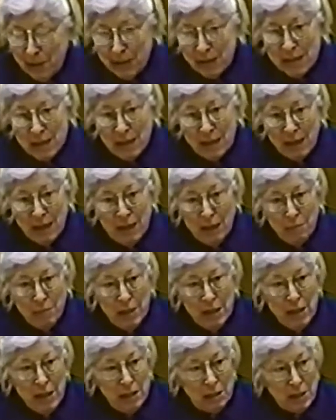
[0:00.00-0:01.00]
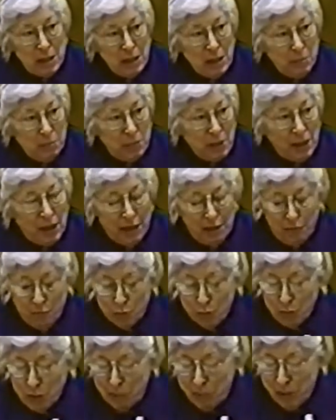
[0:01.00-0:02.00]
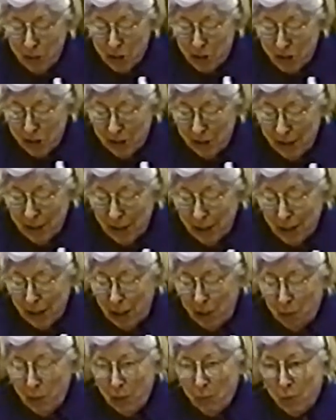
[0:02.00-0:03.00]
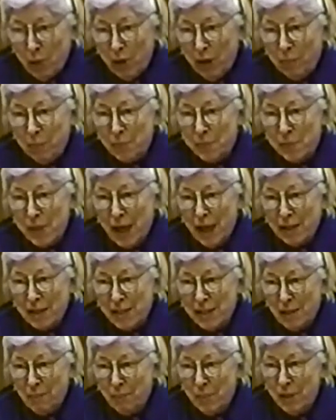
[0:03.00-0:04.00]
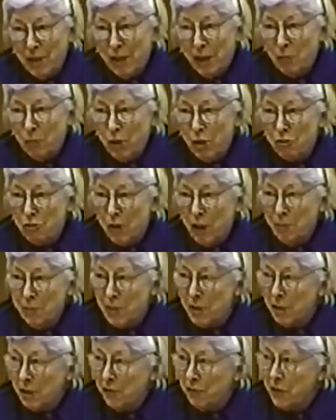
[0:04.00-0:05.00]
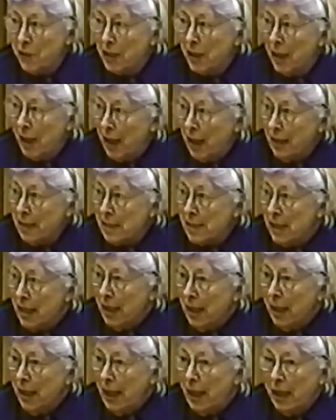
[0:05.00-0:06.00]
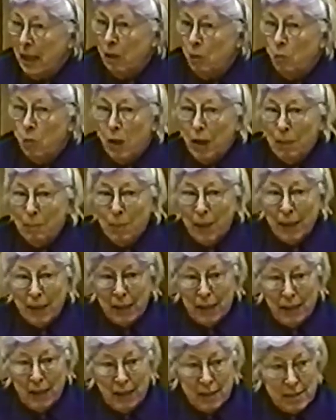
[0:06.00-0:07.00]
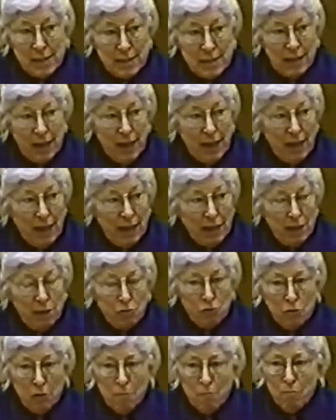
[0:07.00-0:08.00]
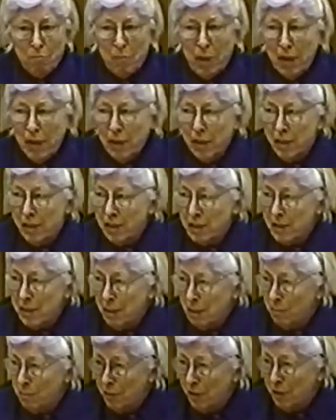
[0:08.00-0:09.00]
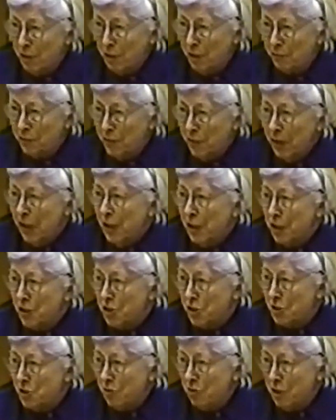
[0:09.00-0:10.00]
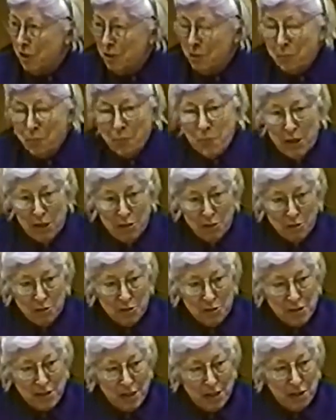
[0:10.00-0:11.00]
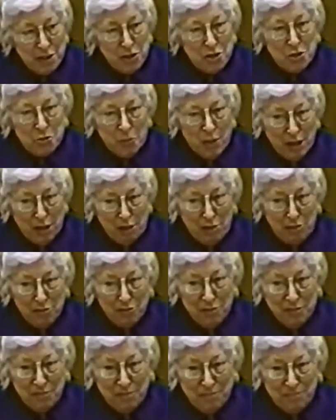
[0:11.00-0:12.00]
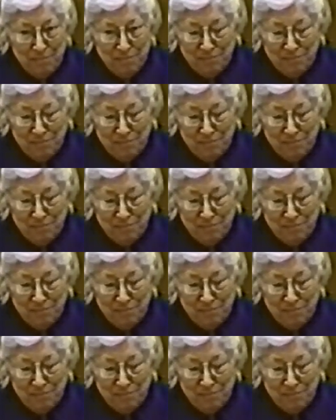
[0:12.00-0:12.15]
boss and I immediately applied for admission, and we were accepted, and we traipsed off to class, and in one of my classes, I had a tremendous number of student peers, 12.